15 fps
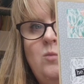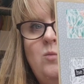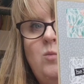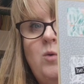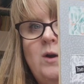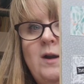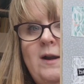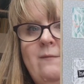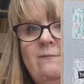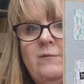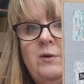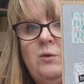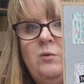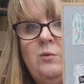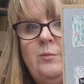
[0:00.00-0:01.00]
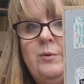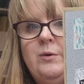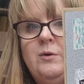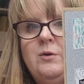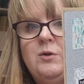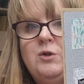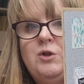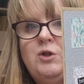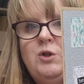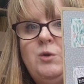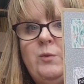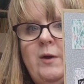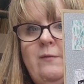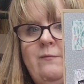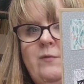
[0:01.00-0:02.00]
one envelope,
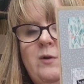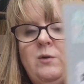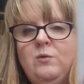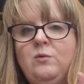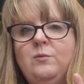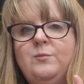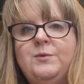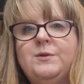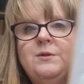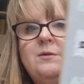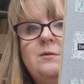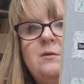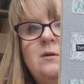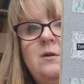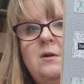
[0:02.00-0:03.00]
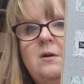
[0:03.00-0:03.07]
two envelopes,